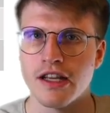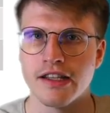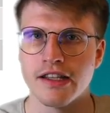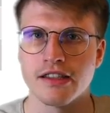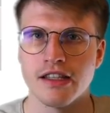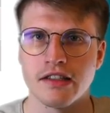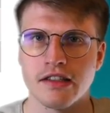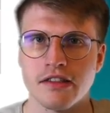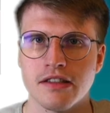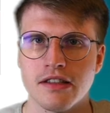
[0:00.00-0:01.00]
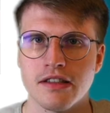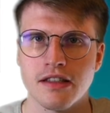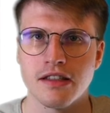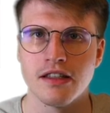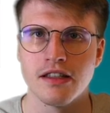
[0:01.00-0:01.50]
In the first position
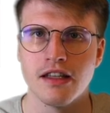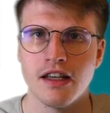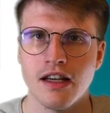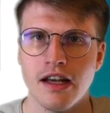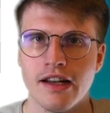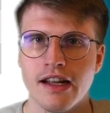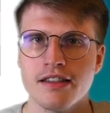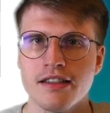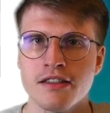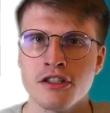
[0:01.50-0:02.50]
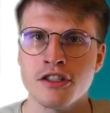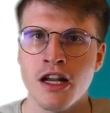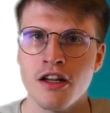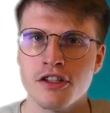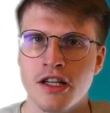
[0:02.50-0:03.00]
is the car that I connected
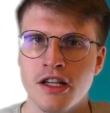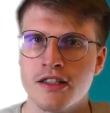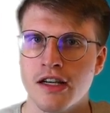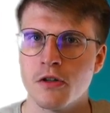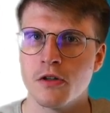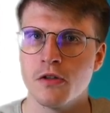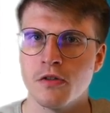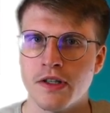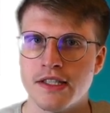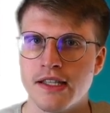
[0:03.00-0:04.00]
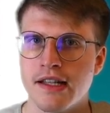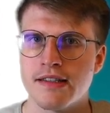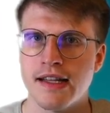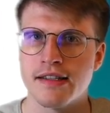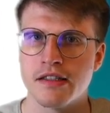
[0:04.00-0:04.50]
last, and in the last
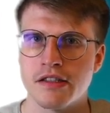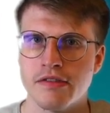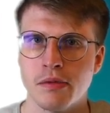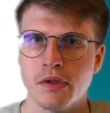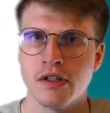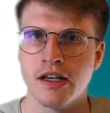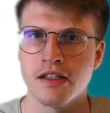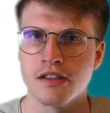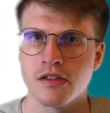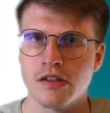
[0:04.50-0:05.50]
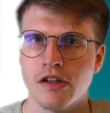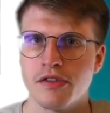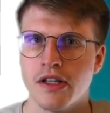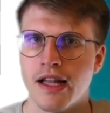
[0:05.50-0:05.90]
position is the car that came first.